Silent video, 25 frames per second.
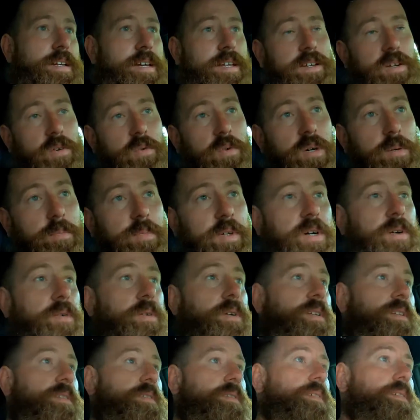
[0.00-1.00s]
I know where I'm
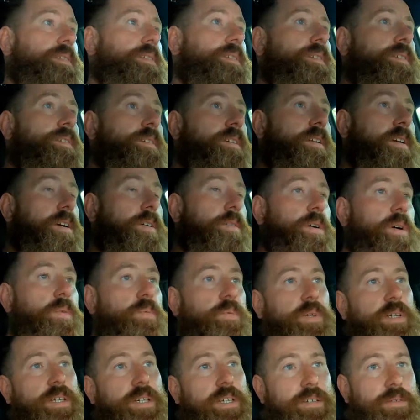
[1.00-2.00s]
going, you know,
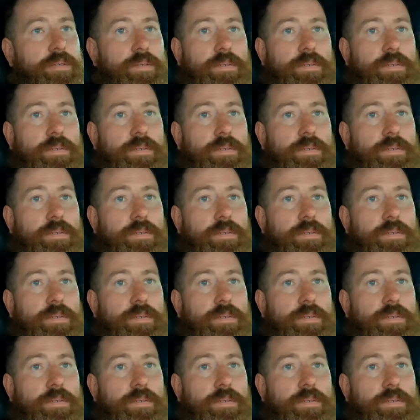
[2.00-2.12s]
hopefully get